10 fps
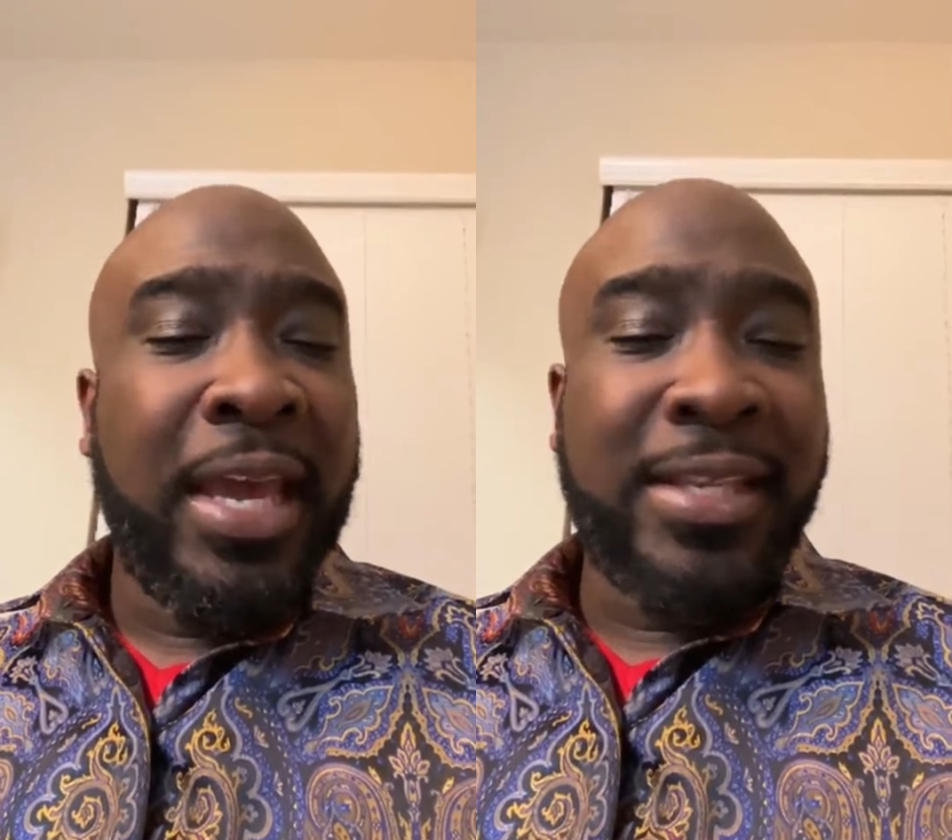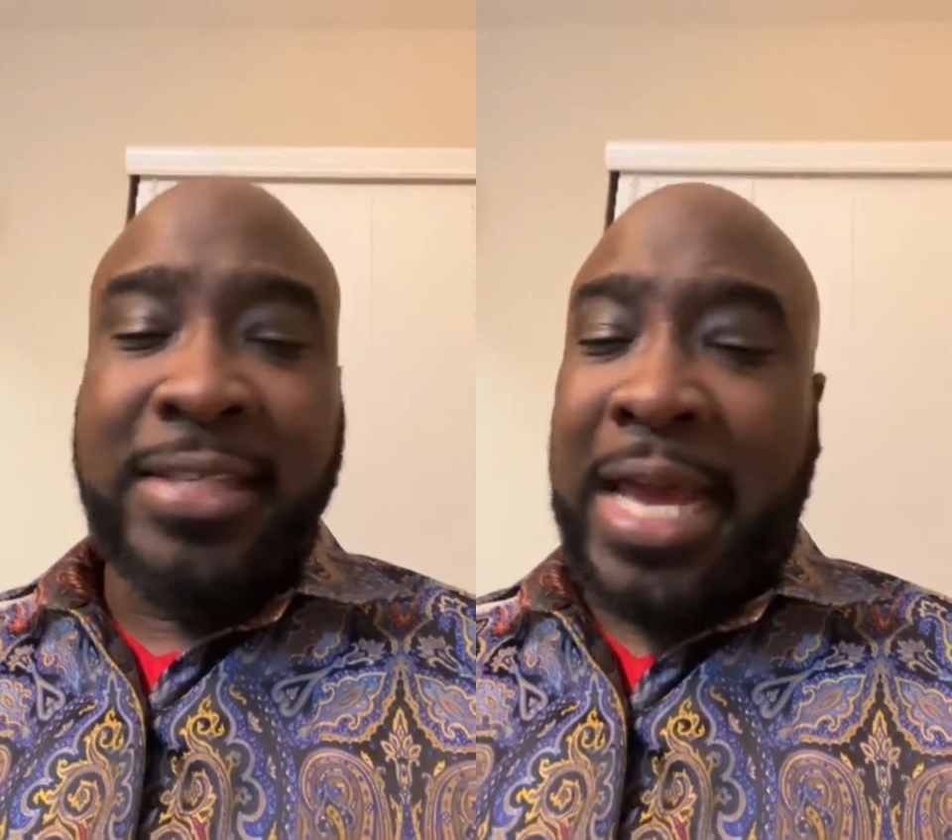
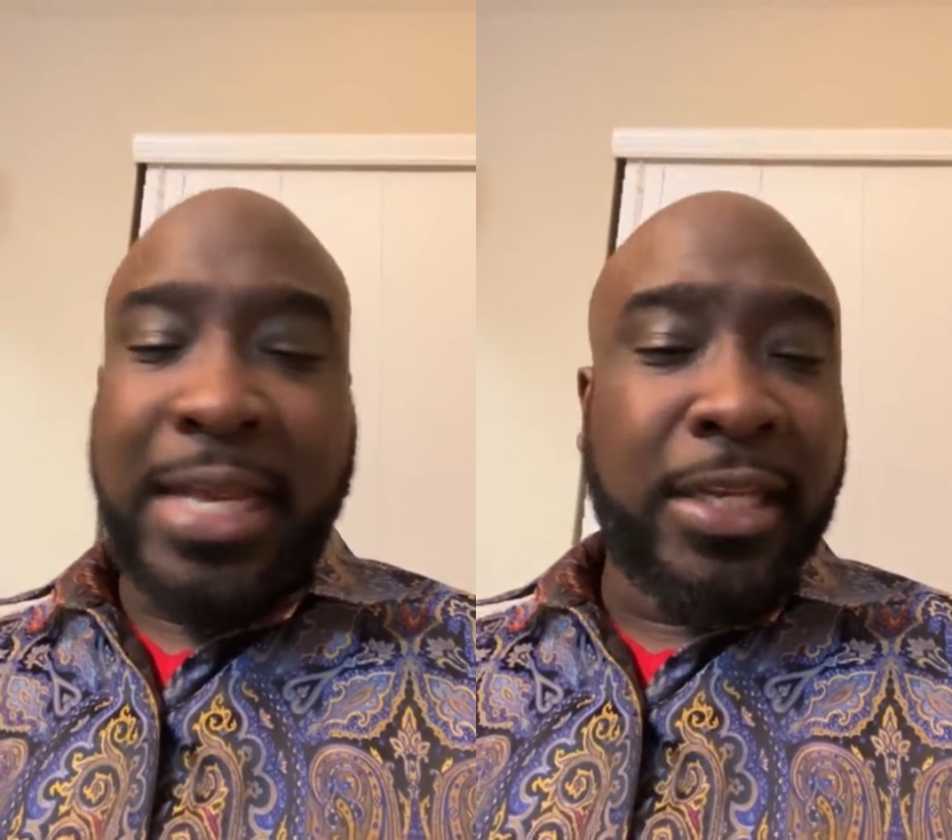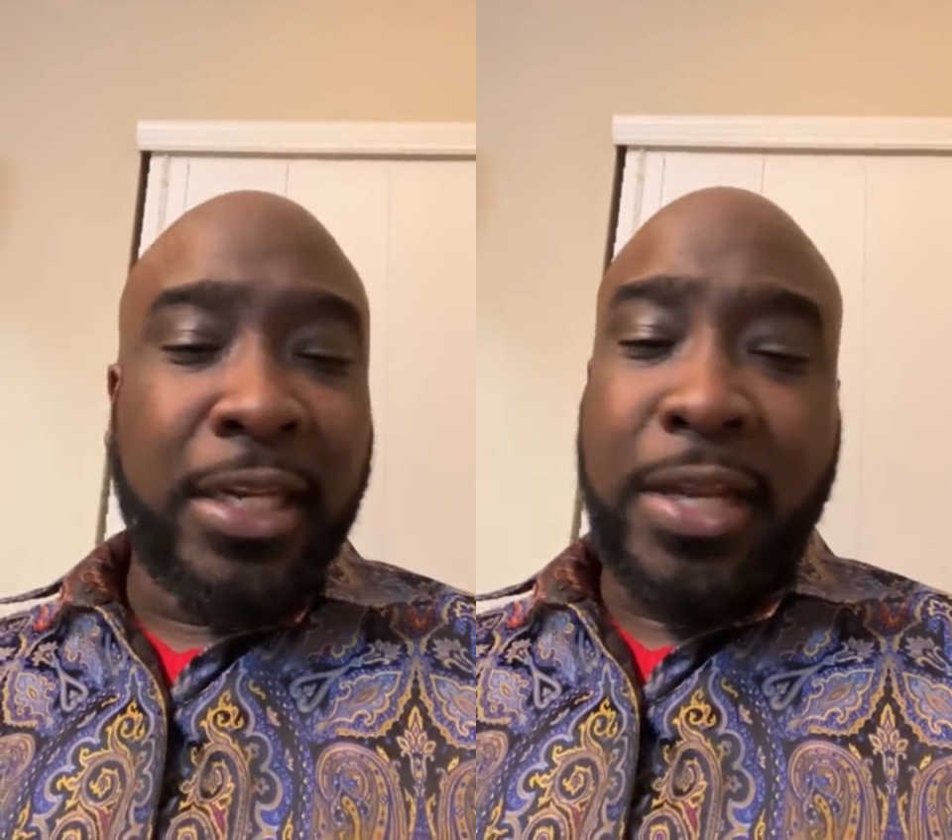It's
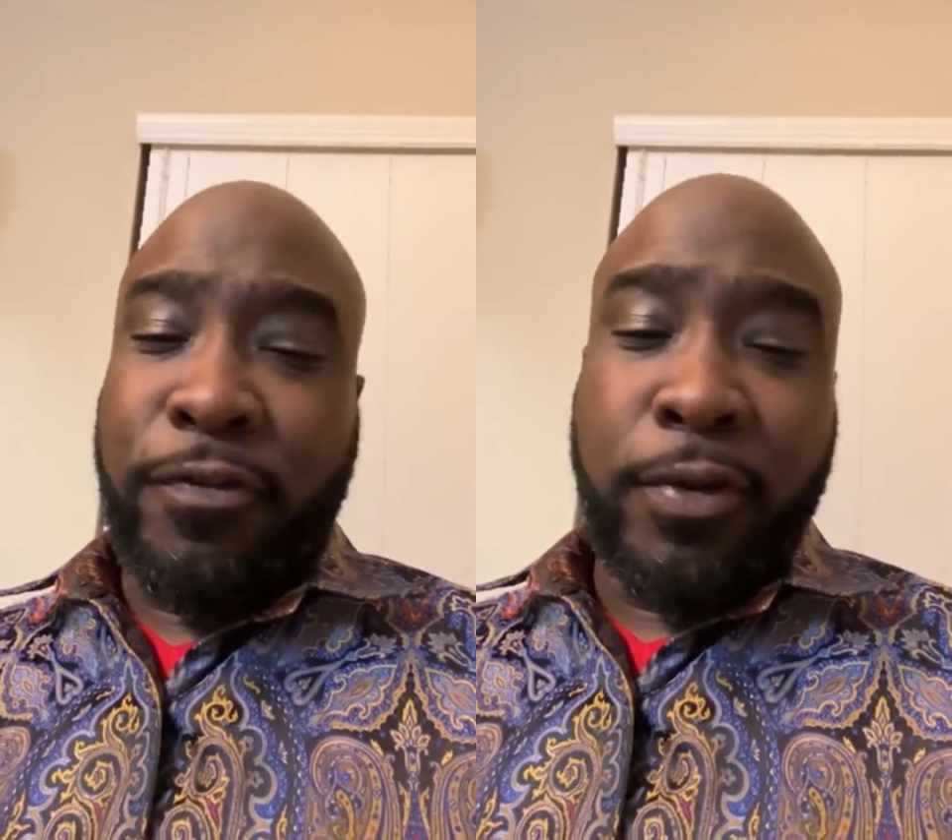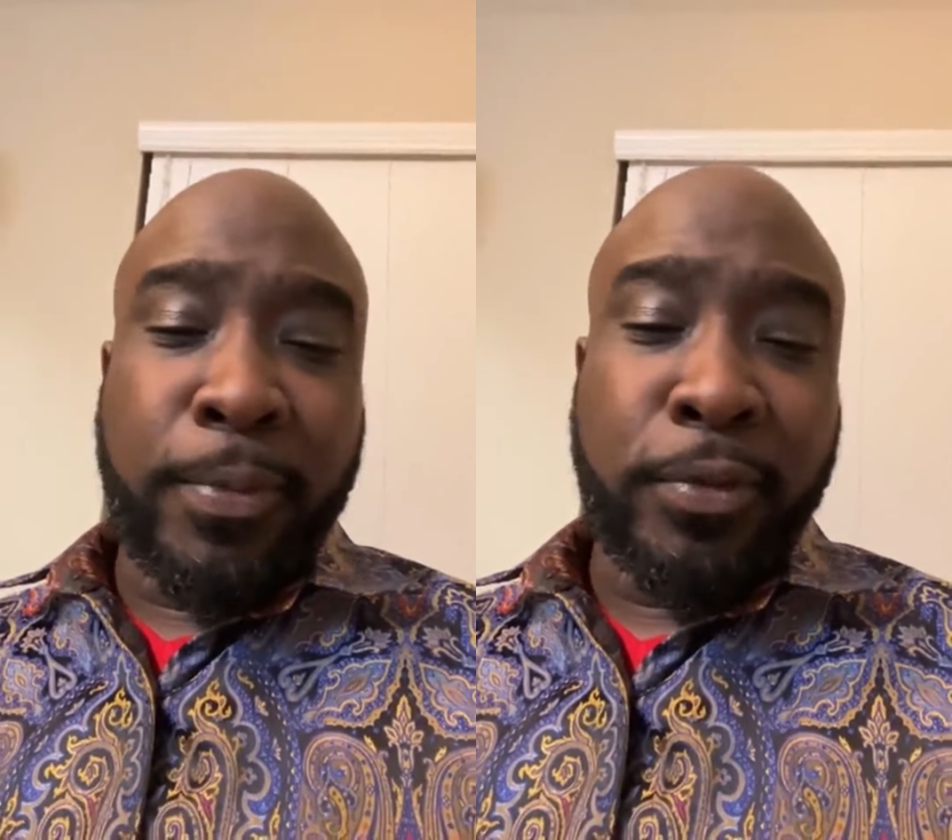not
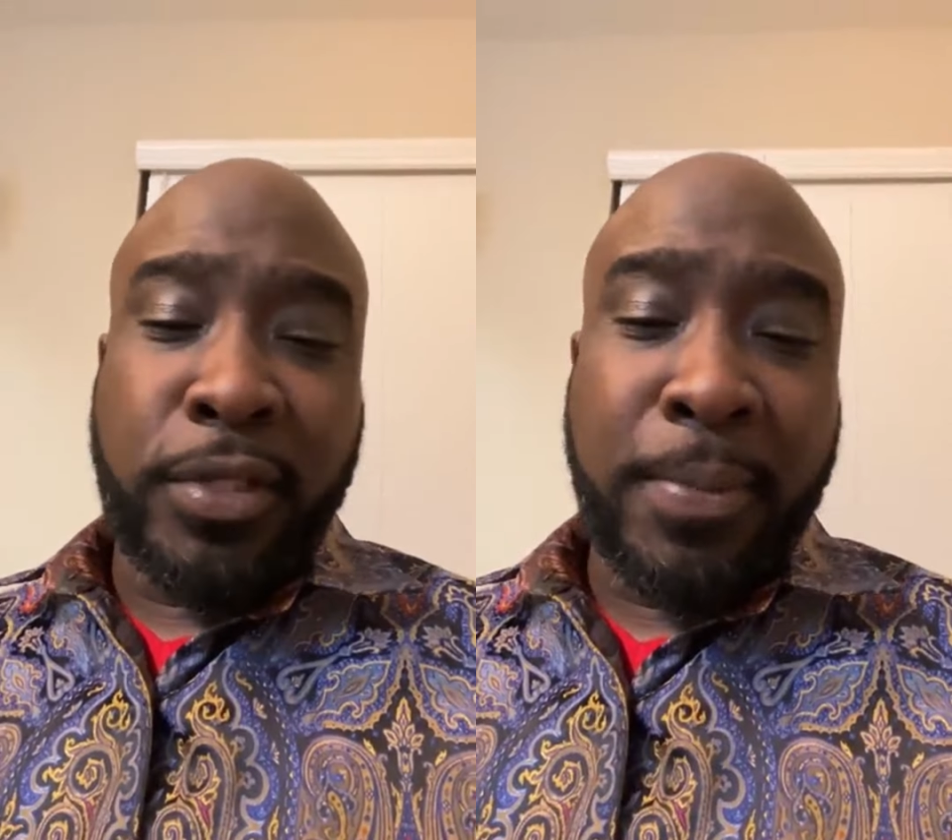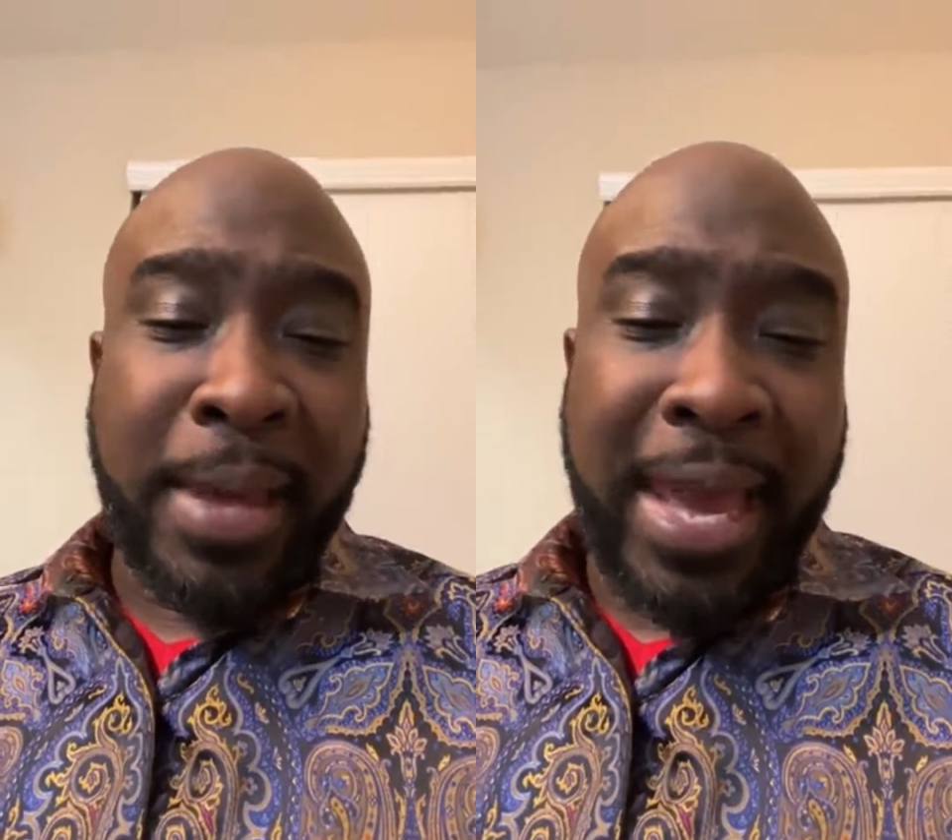
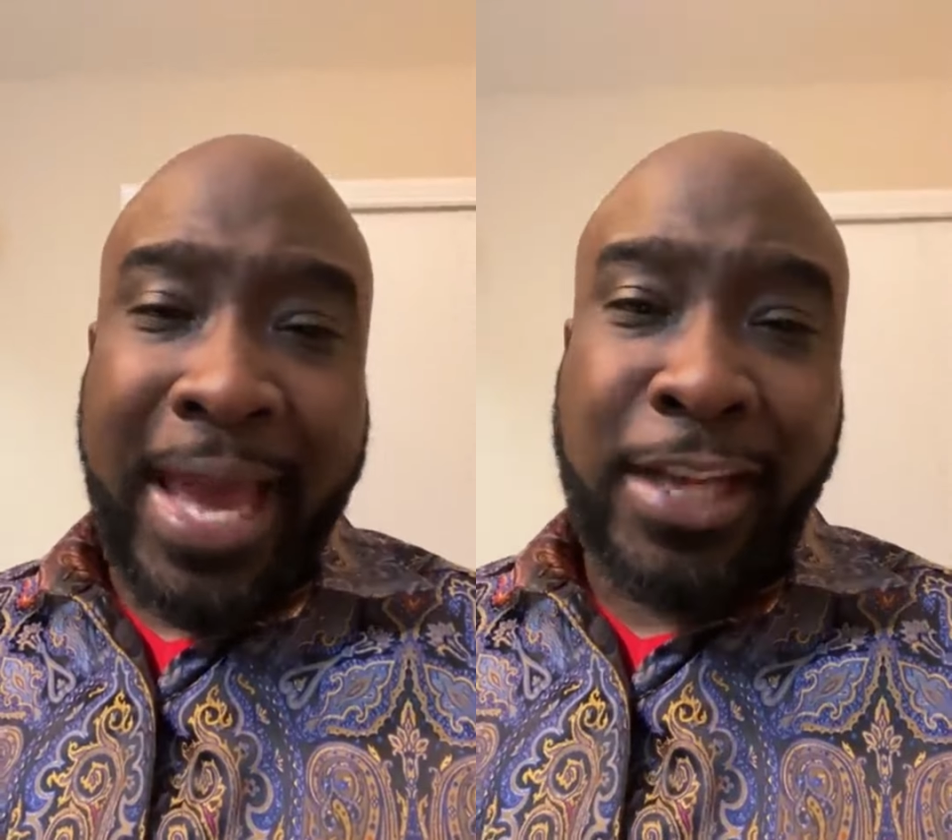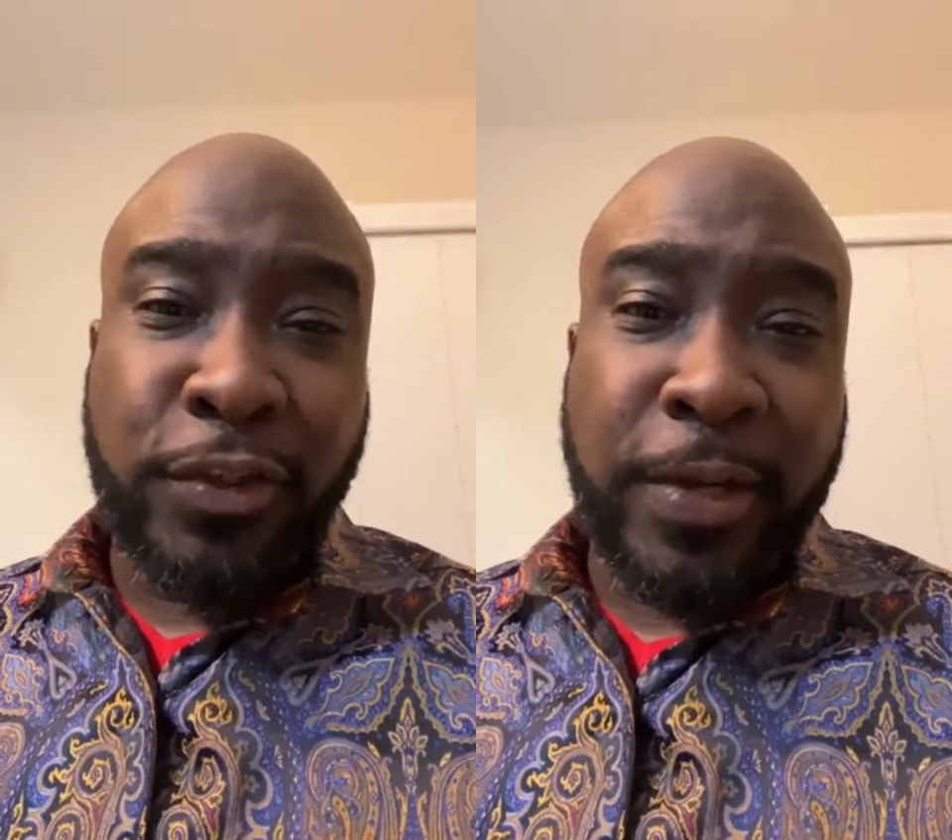deliverable to my
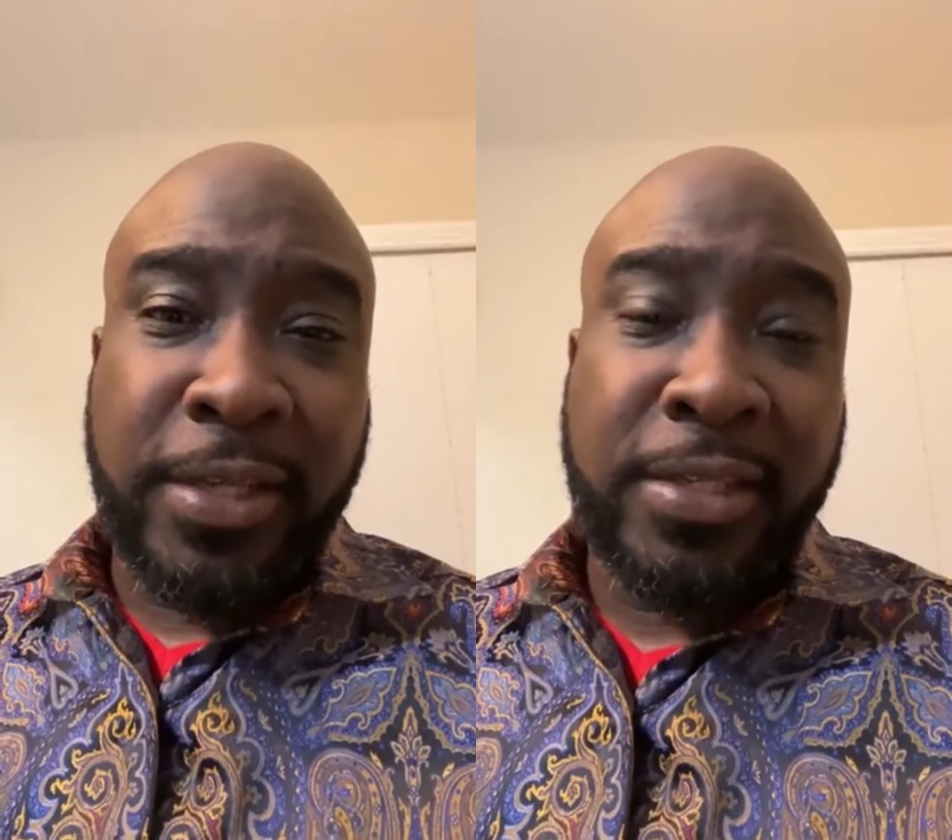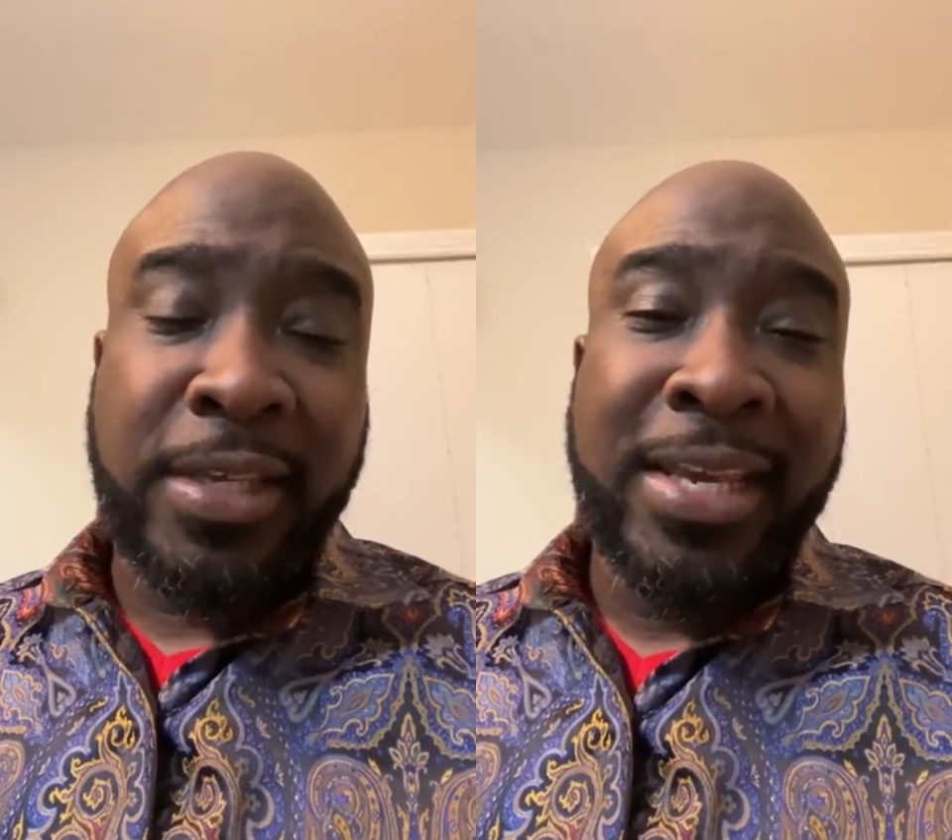
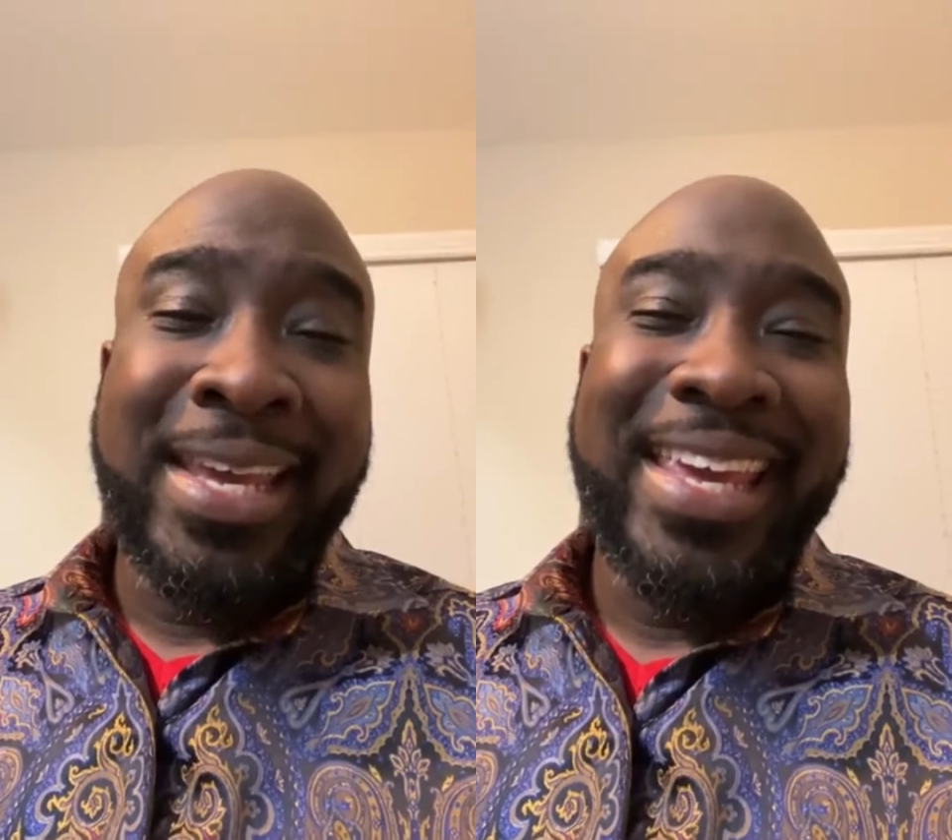address.